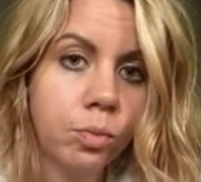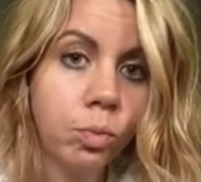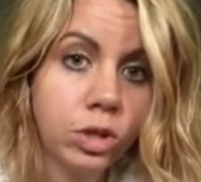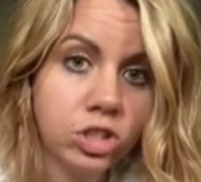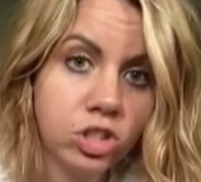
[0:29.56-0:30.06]

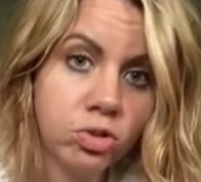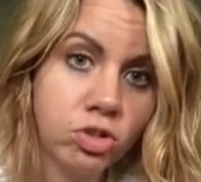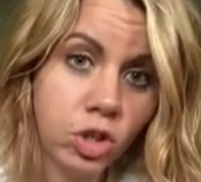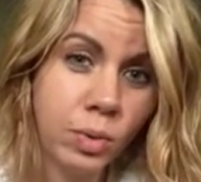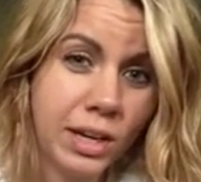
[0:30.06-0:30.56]
once you
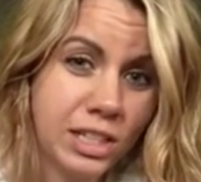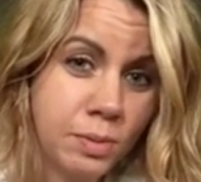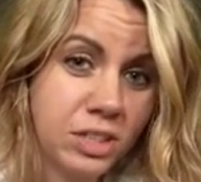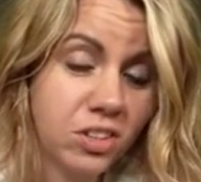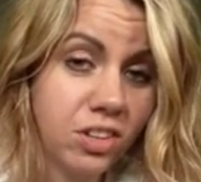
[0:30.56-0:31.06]
do it,
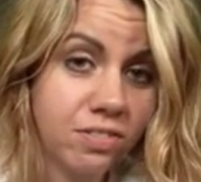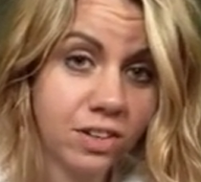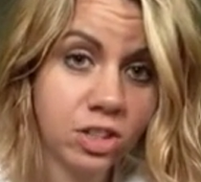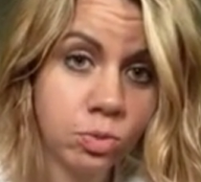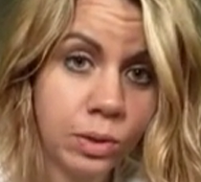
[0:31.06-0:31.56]
especially the
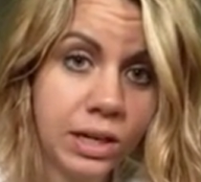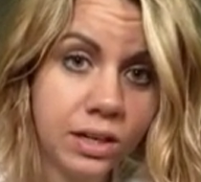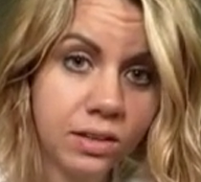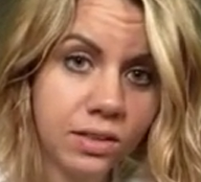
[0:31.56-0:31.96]
first week,